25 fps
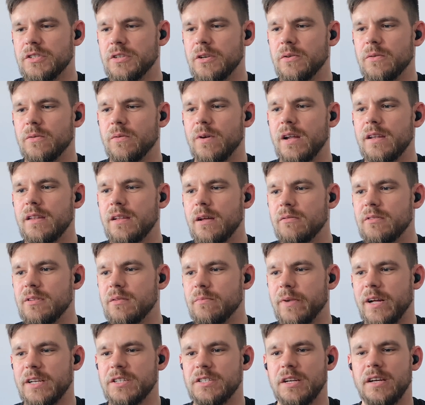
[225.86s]
so right now
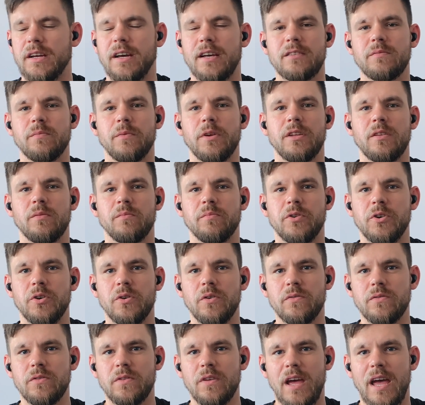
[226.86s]
the batching has been
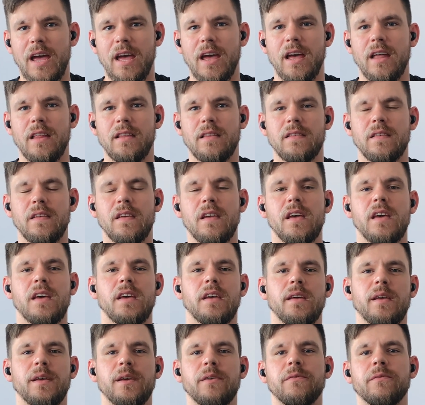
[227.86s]
improved, and
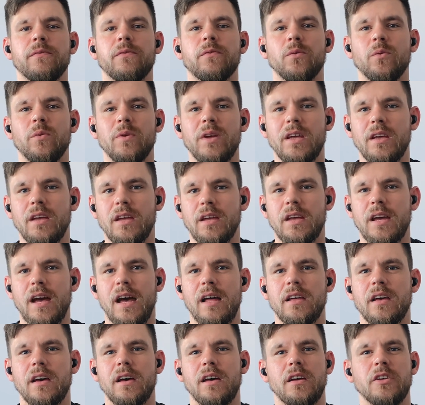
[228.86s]
if we
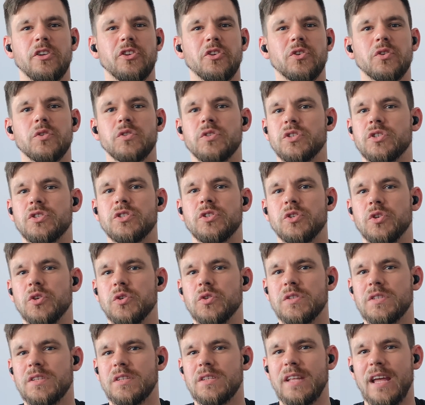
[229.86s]
use
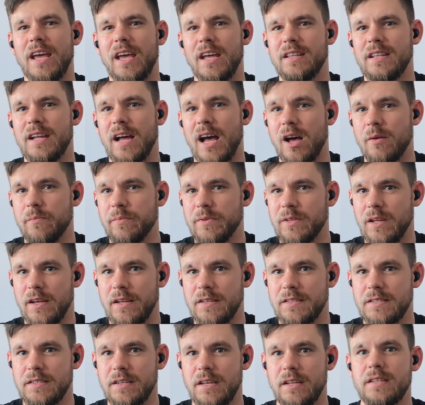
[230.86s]
two state
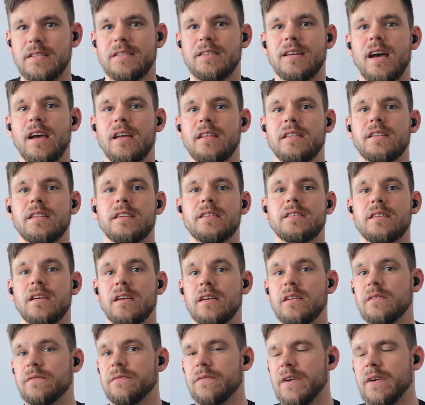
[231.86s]
updates inside the single